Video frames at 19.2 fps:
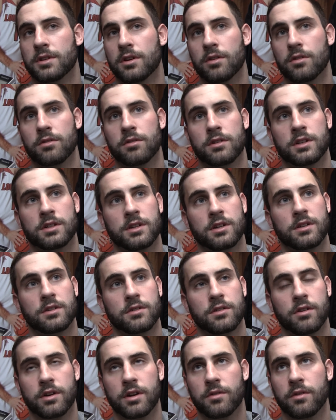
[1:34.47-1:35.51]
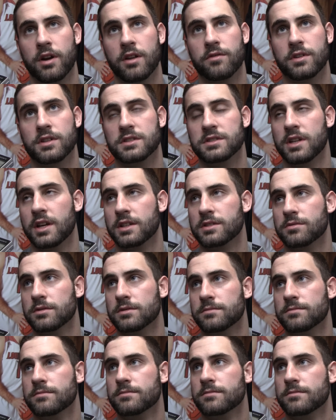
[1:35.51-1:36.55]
So we'll get ready for this next one.